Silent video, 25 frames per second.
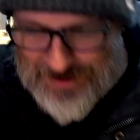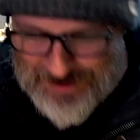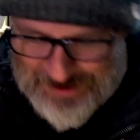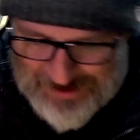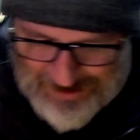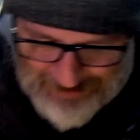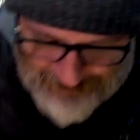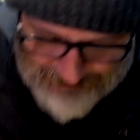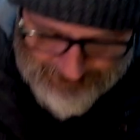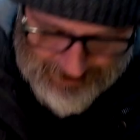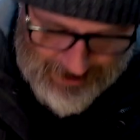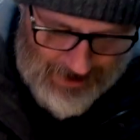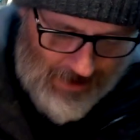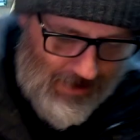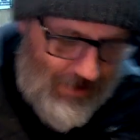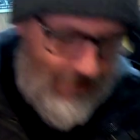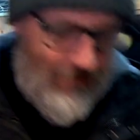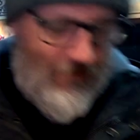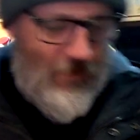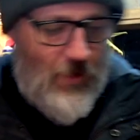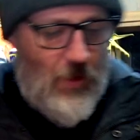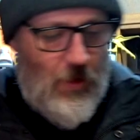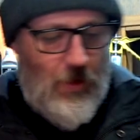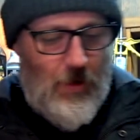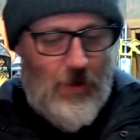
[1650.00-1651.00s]
stuff going
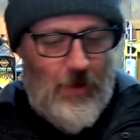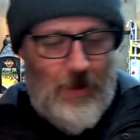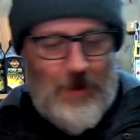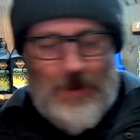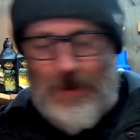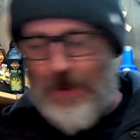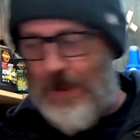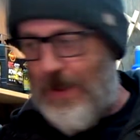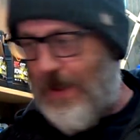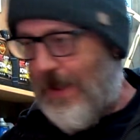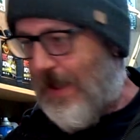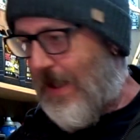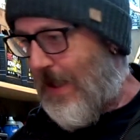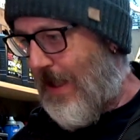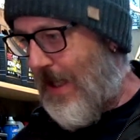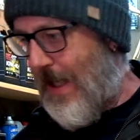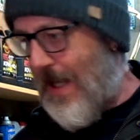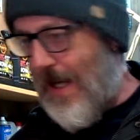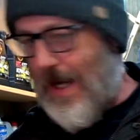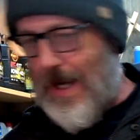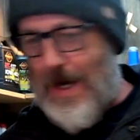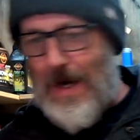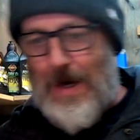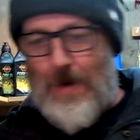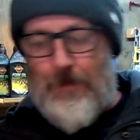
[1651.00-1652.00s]
for.
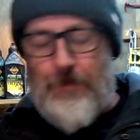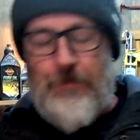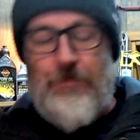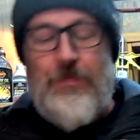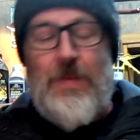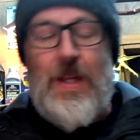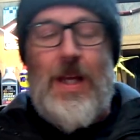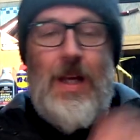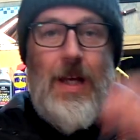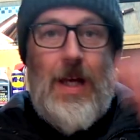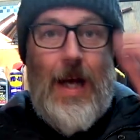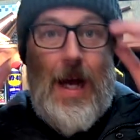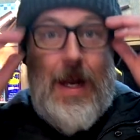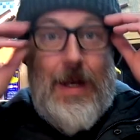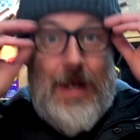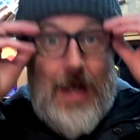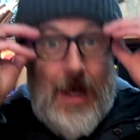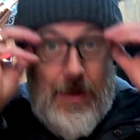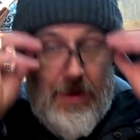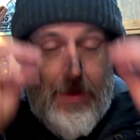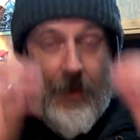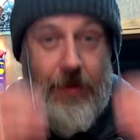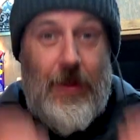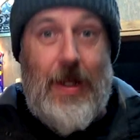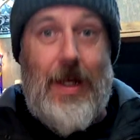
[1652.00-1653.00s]

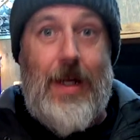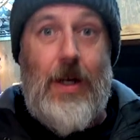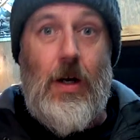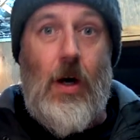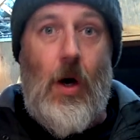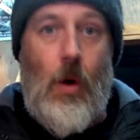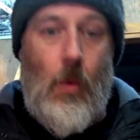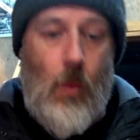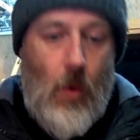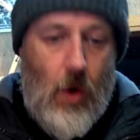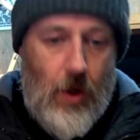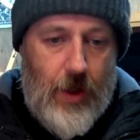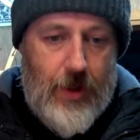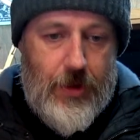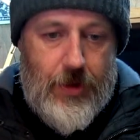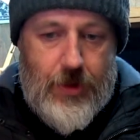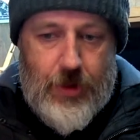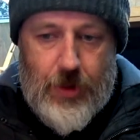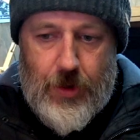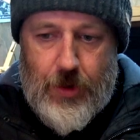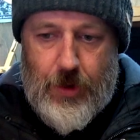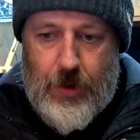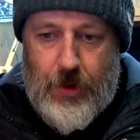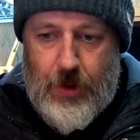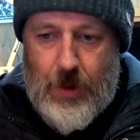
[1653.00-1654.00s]
Another thing I want to
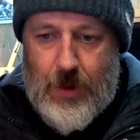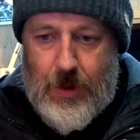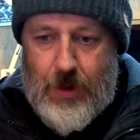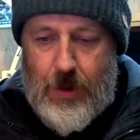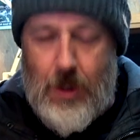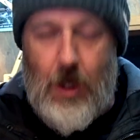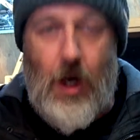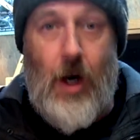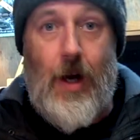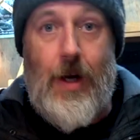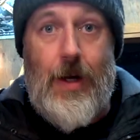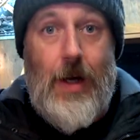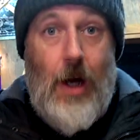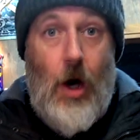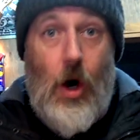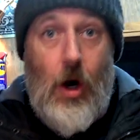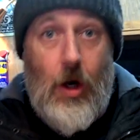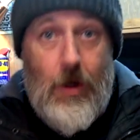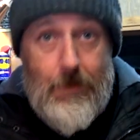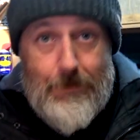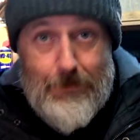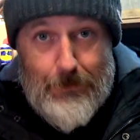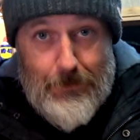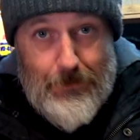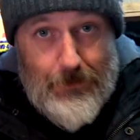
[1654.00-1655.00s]
do,
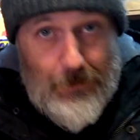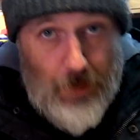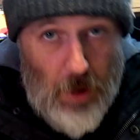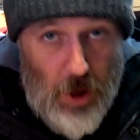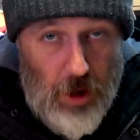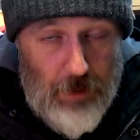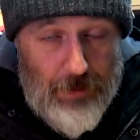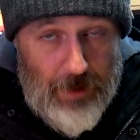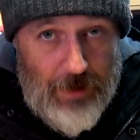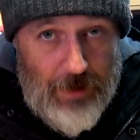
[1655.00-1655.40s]
Bob,